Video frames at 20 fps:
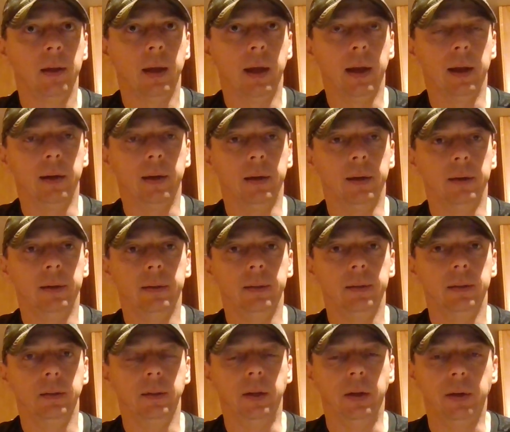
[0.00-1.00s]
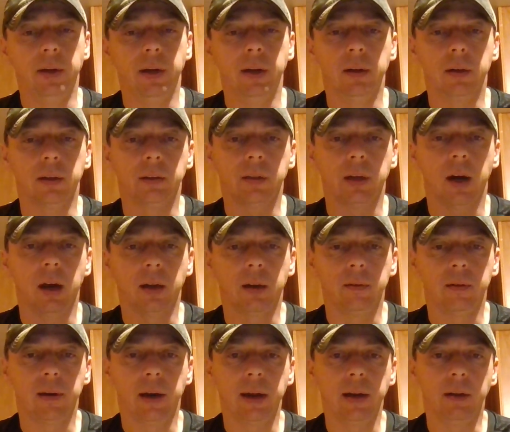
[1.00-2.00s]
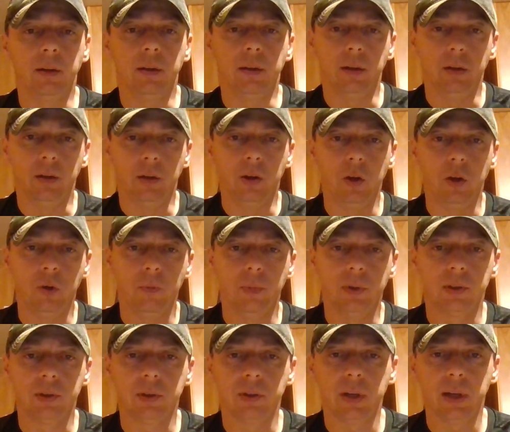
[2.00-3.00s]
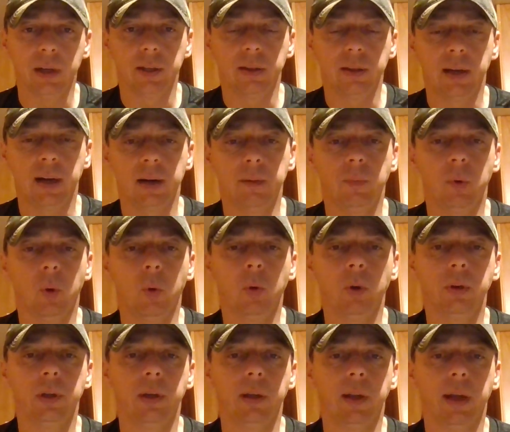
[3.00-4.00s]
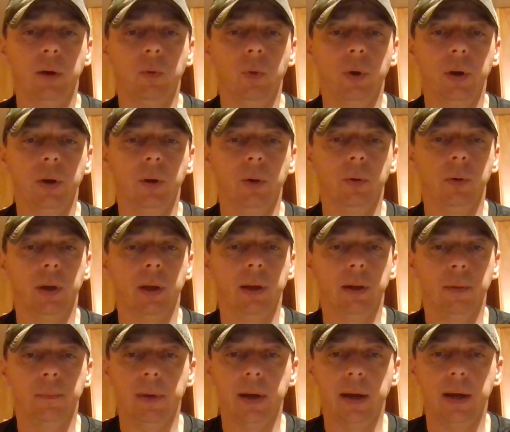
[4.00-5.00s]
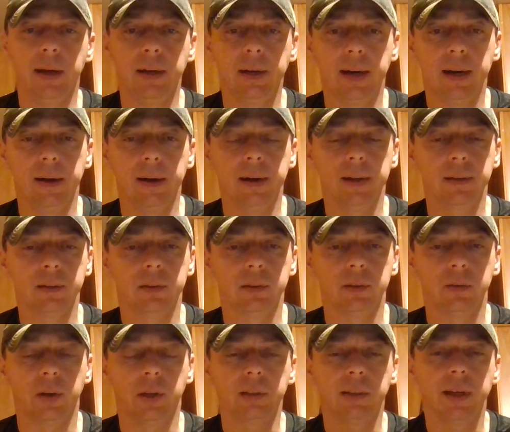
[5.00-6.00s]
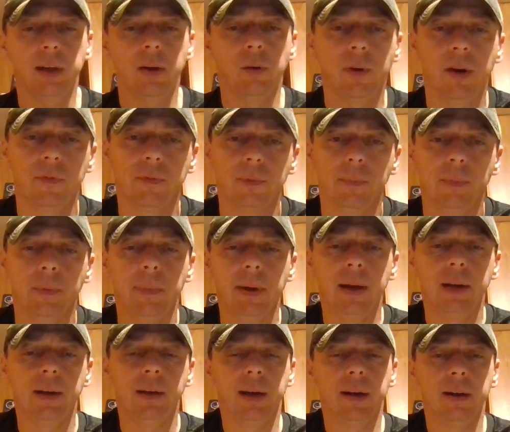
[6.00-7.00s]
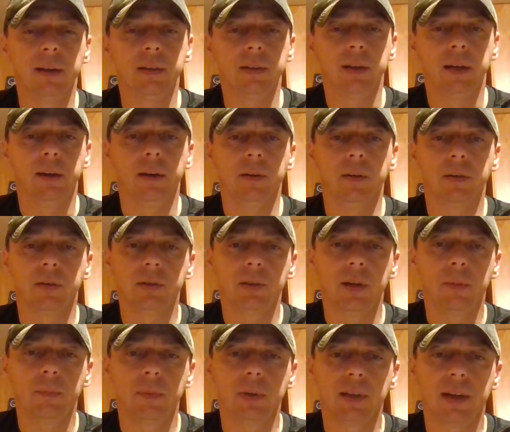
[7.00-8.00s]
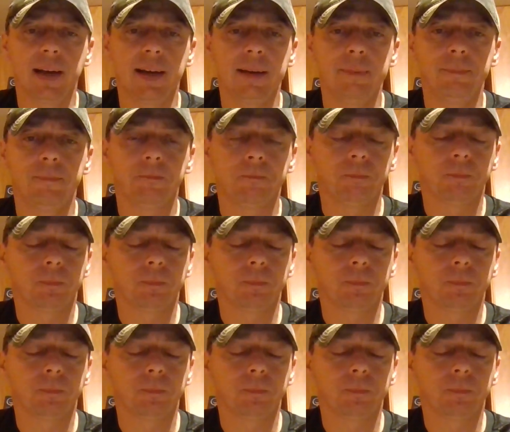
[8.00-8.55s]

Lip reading: And the deer will tolerate human scent there more than they will in the bedding areas. So I stay away from the bedding areas here in the summertime.